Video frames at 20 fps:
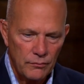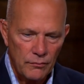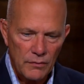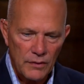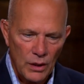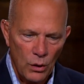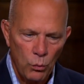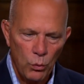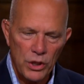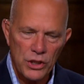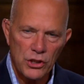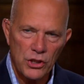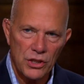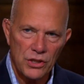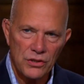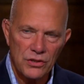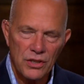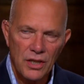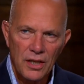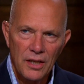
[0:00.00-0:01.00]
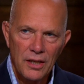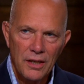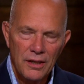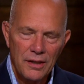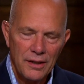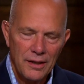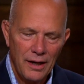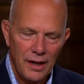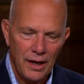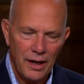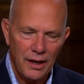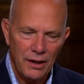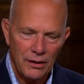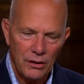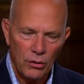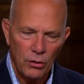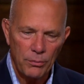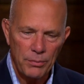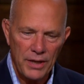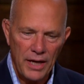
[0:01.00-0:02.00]
which is uh, a
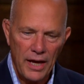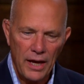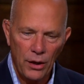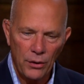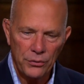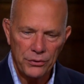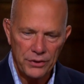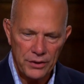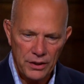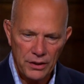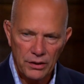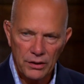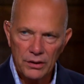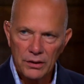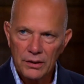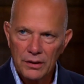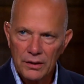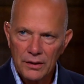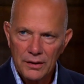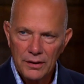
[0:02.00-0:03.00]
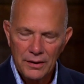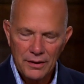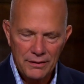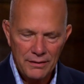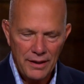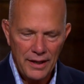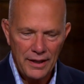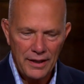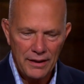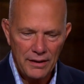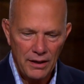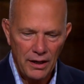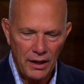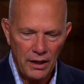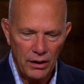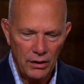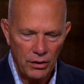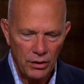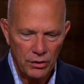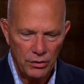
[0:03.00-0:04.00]
little bit healthier than
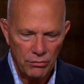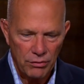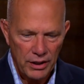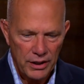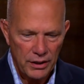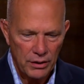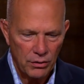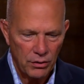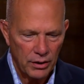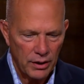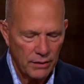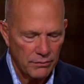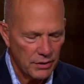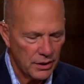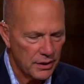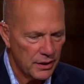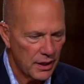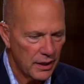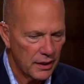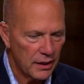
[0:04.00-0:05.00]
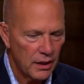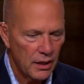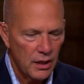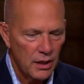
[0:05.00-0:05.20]
uh, agreeing on everything.